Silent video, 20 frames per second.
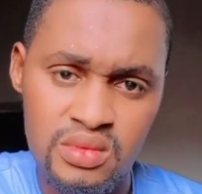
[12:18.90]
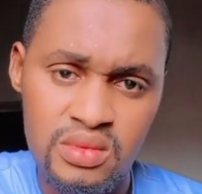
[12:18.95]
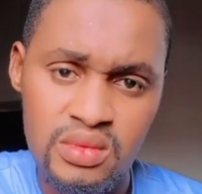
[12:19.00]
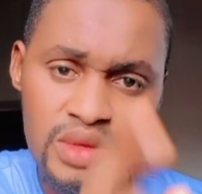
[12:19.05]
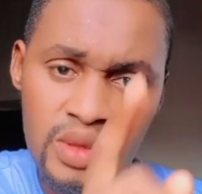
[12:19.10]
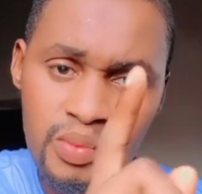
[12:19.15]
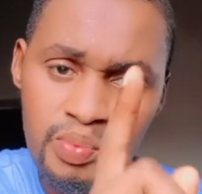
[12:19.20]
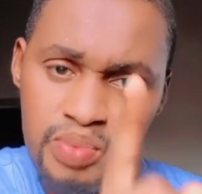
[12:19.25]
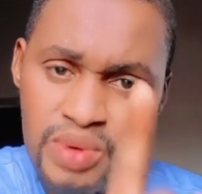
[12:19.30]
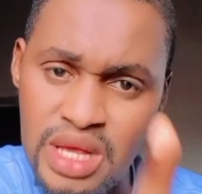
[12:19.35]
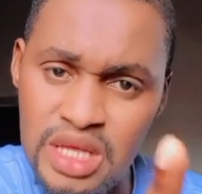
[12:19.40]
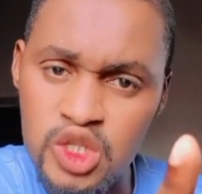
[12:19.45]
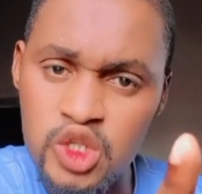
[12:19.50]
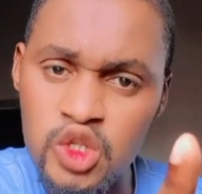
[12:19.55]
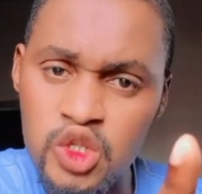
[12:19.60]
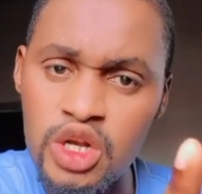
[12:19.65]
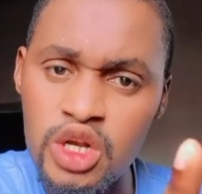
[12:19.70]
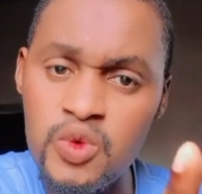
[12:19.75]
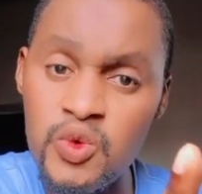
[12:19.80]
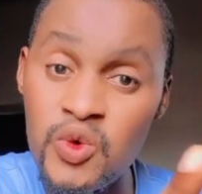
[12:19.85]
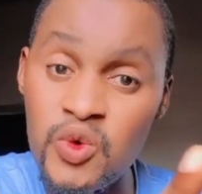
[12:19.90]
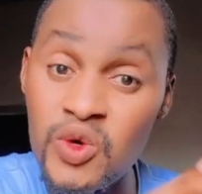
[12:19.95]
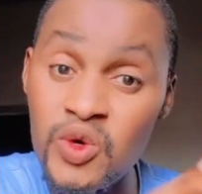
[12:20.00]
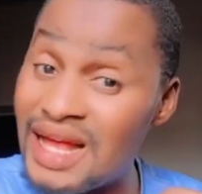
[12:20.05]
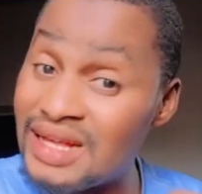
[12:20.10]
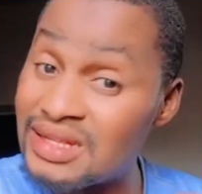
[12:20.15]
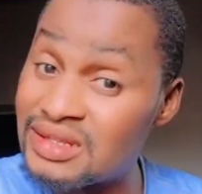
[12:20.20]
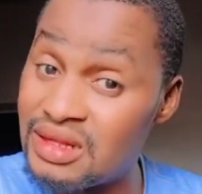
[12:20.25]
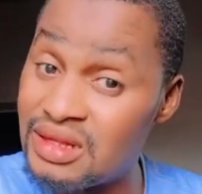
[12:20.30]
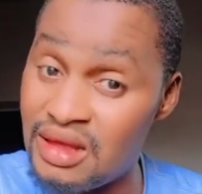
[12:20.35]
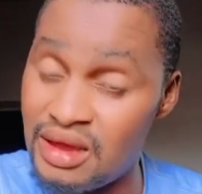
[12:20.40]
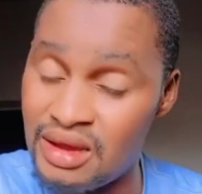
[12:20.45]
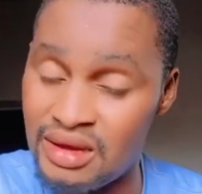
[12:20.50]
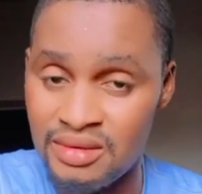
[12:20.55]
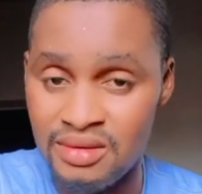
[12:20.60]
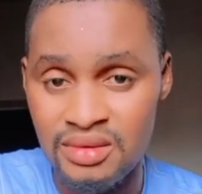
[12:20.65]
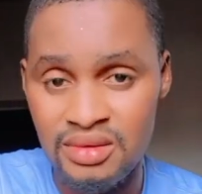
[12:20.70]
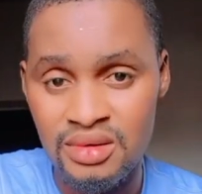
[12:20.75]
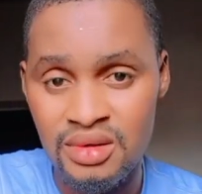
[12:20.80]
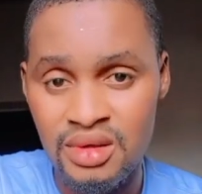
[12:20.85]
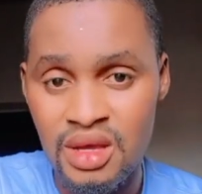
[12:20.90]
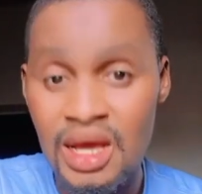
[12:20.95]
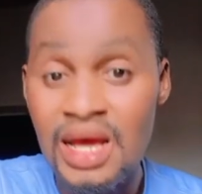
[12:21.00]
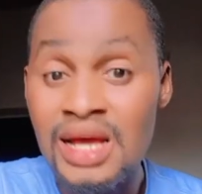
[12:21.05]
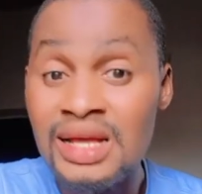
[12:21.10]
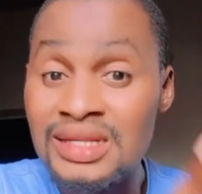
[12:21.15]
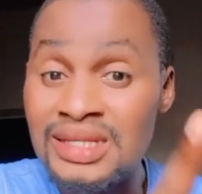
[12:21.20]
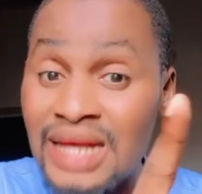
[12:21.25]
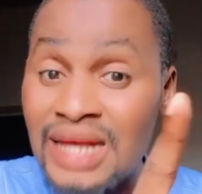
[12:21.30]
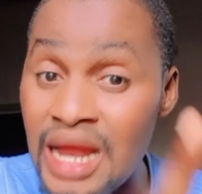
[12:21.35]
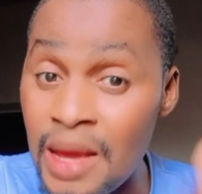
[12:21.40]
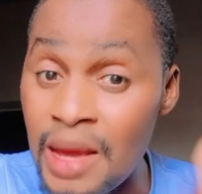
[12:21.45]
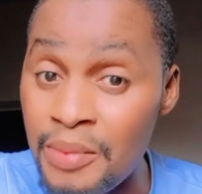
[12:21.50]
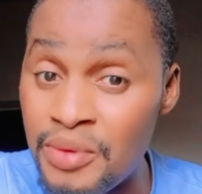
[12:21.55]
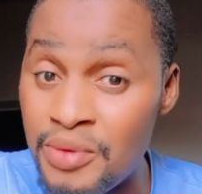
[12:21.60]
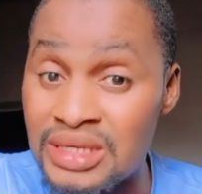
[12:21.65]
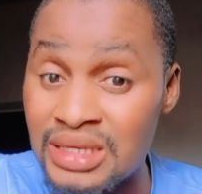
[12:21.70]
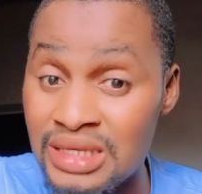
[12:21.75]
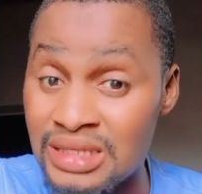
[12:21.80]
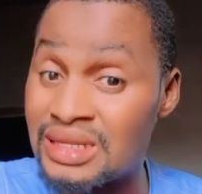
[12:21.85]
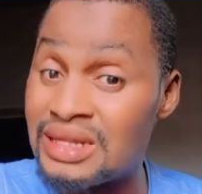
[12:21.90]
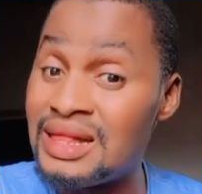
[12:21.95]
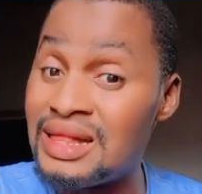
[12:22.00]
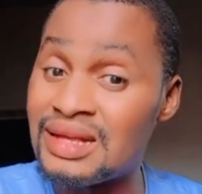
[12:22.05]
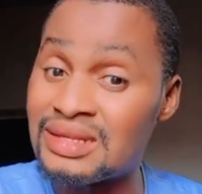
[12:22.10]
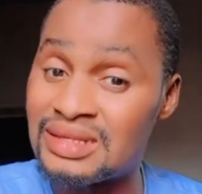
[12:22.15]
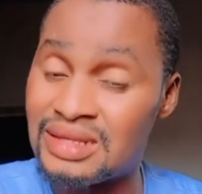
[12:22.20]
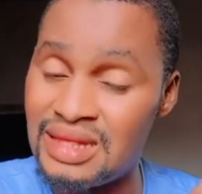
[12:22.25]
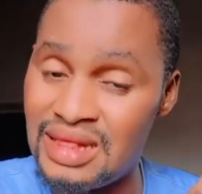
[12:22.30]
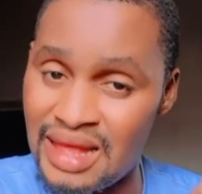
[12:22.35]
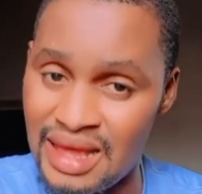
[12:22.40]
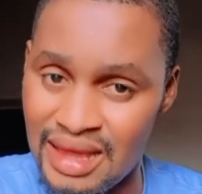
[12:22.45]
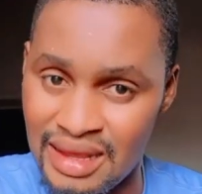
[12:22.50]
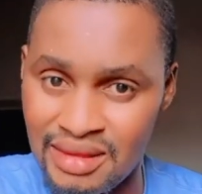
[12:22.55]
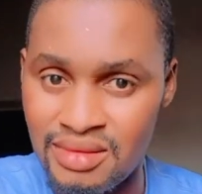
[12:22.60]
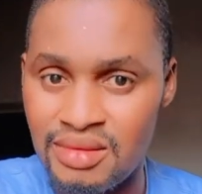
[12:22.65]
Please, Nollywood, let's learn. Celebrities, let's learn.